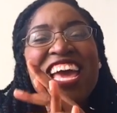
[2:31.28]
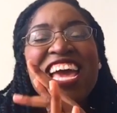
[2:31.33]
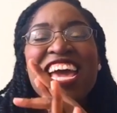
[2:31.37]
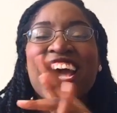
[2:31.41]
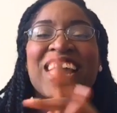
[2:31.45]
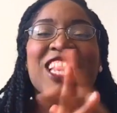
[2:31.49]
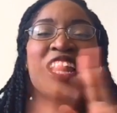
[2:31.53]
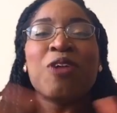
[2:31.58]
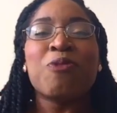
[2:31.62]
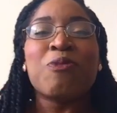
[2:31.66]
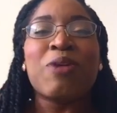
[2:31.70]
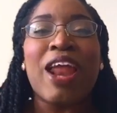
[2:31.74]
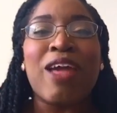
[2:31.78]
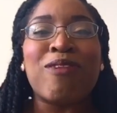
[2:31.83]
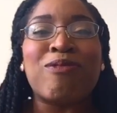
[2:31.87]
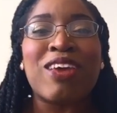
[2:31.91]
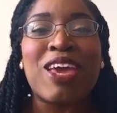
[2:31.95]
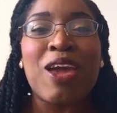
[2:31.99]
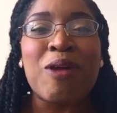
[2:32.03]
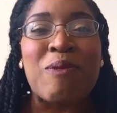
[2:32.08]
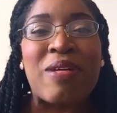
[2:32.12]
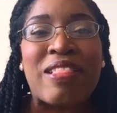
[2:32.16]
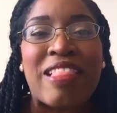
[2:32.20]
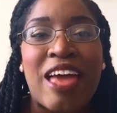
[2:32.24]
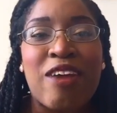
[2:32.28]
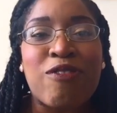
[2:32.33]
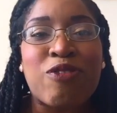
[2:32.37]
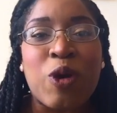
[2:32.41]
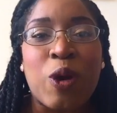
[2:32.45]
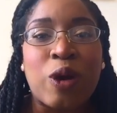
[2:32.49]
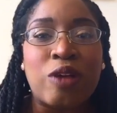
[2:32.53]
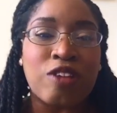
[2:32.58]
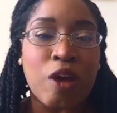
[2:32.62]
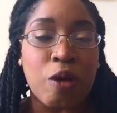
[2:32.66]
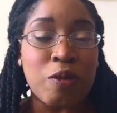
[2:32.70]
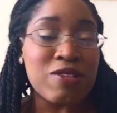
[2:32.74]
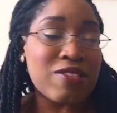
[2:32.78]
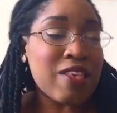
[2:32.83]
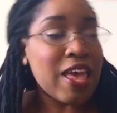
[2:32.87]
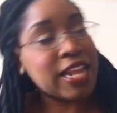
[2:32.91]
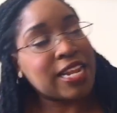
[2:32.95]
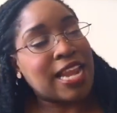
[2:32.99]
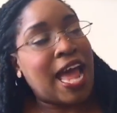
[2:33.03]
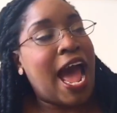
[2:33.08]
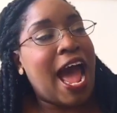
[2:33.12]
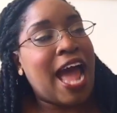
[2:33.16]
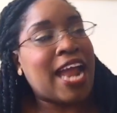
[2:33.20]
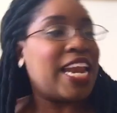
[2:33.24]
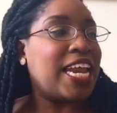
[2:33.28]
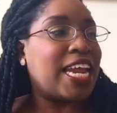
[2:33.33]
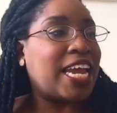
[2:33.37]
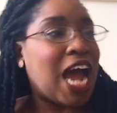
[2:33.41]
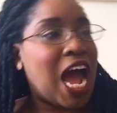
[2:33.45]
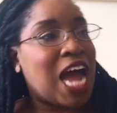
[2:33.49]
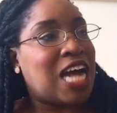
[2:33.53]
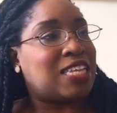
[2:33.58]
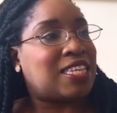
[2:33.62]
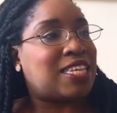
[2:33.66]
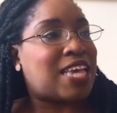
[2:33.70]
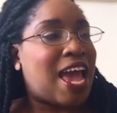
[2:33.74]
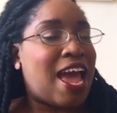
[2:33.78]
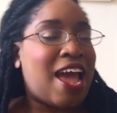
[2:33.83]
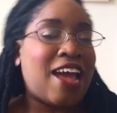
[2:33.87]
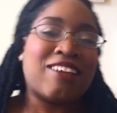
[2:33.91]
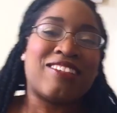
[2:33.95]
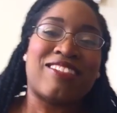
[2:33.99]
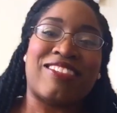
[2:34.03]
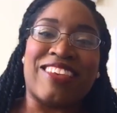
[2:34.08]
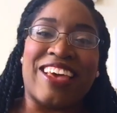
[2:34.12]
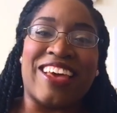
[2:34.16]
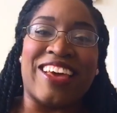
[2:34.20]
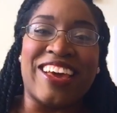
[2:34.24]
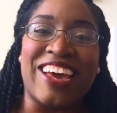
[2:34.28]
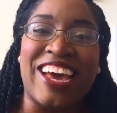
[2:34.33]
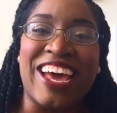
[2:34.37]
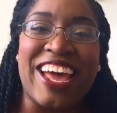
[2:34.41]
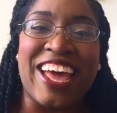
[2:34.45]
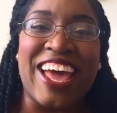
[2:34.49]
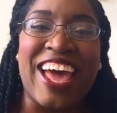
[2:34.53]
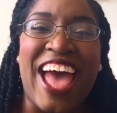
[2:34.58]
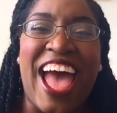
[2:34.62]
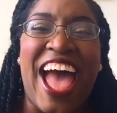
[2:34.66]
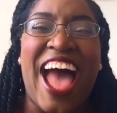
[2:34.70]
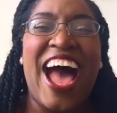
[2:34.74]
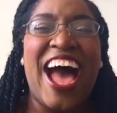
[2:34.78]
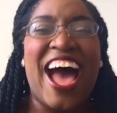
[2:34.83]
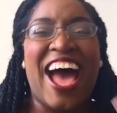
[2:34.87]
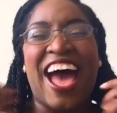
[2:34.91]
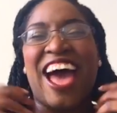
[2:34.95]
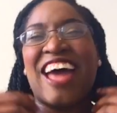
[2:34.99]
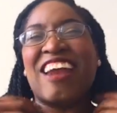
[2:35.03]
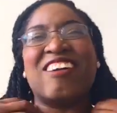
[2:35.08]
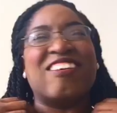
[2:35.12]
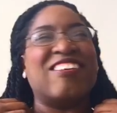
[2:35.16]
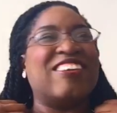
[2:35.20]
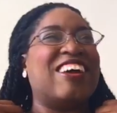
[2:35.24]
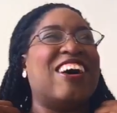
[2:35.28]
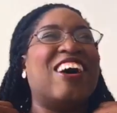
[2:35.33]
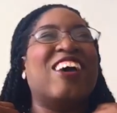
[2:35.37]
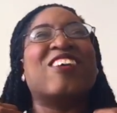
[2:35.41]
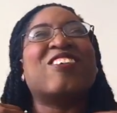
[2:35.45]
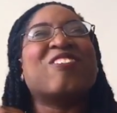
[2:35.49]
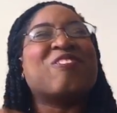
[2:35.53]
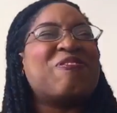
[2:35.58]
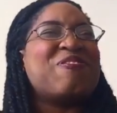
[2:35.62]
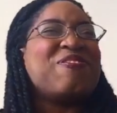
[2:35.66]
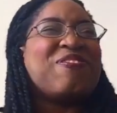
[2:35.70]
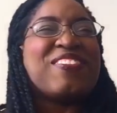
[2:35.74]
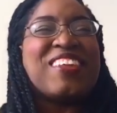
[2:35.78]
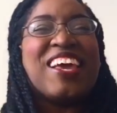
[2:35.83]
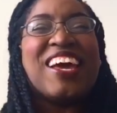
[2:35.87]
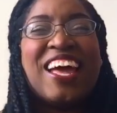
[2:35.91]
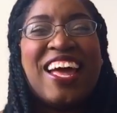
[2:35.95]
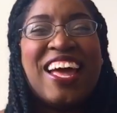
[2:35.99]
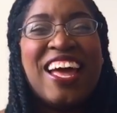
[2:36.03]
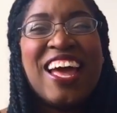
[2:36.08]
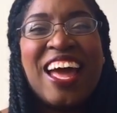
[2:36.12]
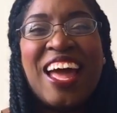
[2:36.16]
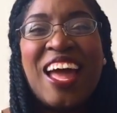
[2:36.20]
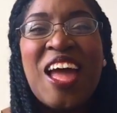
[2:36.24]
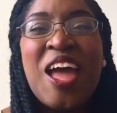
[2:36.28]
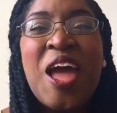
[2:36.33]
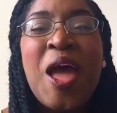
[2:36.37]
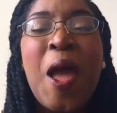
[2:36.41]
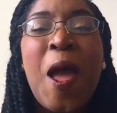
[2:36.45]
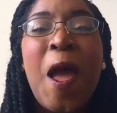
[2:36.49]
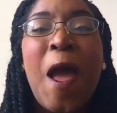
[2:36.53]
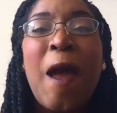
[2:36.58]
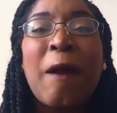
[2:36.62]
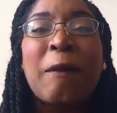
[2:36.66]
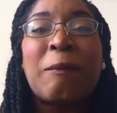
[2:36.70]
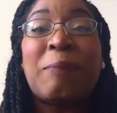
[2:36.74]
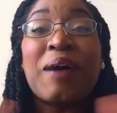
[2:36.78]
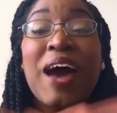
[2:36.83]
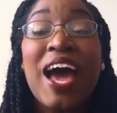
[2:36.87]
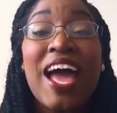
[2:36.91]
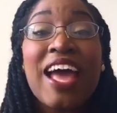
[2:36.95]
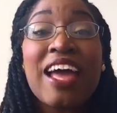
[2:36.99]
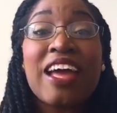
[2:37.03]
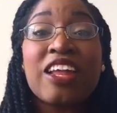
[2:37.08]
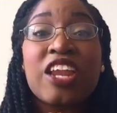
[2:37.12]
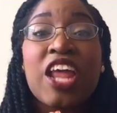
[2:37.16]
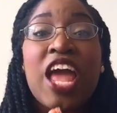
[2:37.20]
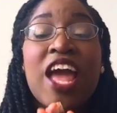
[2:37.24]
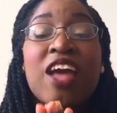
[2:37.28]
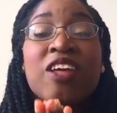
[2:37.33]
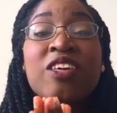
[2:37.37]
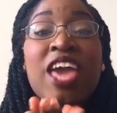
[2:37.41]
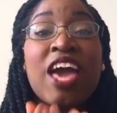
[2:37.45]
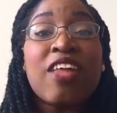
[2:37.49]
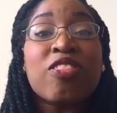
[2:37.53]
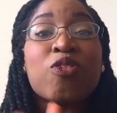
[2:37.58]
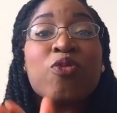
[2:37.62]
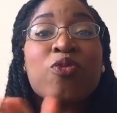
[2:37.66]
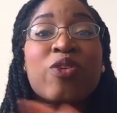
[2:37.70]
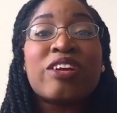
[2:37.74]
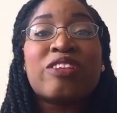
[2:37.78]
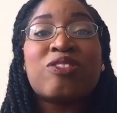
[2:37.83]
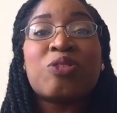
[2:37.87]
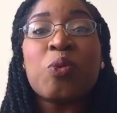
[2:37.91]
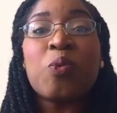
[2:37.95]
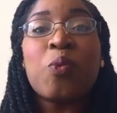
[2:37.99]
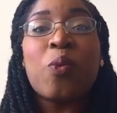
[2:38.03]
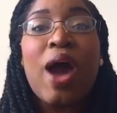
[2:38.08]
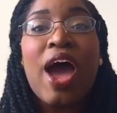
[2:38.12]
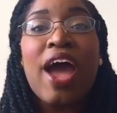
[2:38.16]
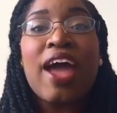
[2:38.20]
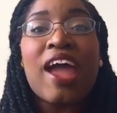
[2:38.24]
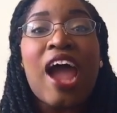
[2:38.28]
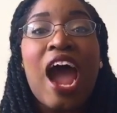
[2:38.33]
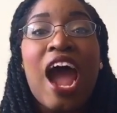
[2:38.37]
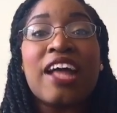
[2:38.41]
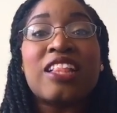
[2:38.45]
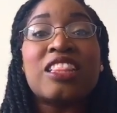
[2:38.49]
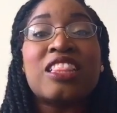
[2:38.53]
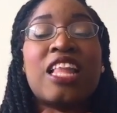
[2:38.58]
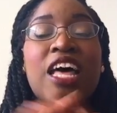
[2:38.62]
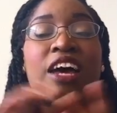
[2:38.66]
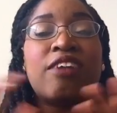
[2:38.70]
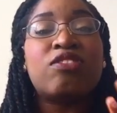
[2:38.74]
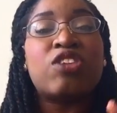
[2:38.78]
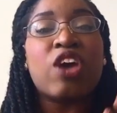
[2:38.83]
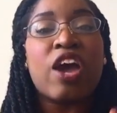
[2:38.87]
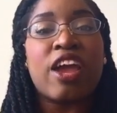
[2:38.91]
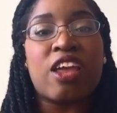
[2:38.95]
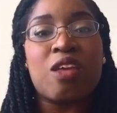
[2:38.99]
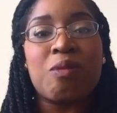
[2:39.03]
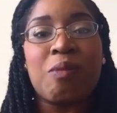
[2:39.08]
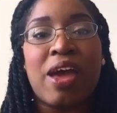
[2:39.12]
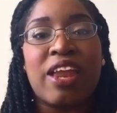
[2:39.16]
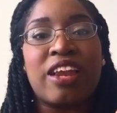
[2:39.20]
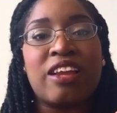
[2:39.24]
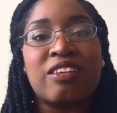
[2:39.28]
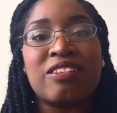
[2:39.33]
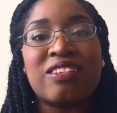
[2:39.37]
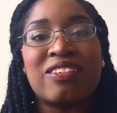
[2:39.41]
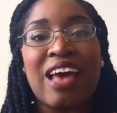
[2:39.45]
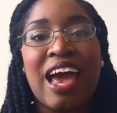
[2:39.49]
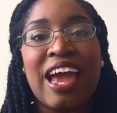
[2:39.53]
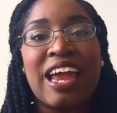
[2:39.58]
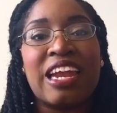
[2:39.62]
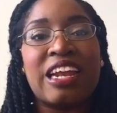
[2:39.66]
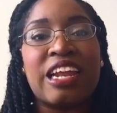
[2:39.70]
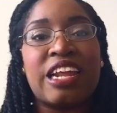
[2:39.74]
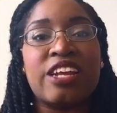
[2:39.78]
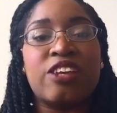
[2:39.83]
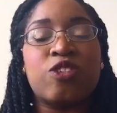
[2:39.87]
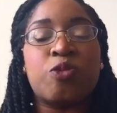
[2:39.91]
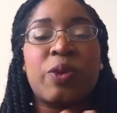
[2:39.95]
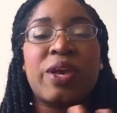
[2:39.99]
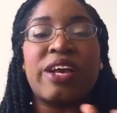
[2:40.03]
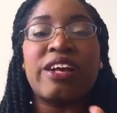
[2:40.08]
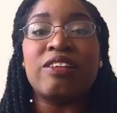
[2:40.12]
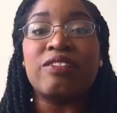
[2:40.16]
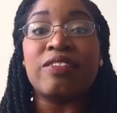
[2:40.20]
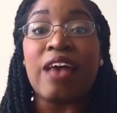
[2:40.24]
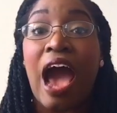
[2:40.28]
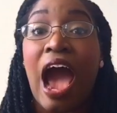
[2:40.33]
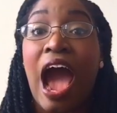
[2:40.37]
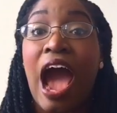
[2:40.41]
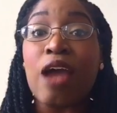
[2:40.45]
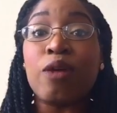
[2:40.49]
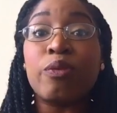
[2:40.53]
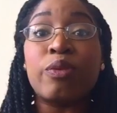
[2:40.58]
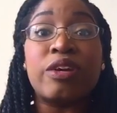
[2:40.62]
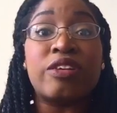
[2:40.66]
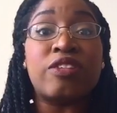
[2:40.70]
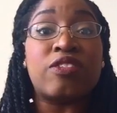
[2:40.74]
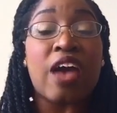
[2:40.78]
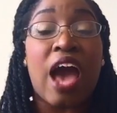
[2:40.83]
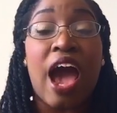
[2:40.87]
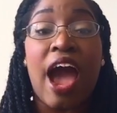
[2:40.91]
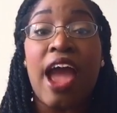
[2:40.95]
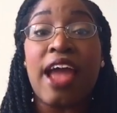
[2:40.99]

And then when I became a life coach, I was like, nah, I need contacts. I don't know. But yeah, the reason why I love talking about anxiety is because I was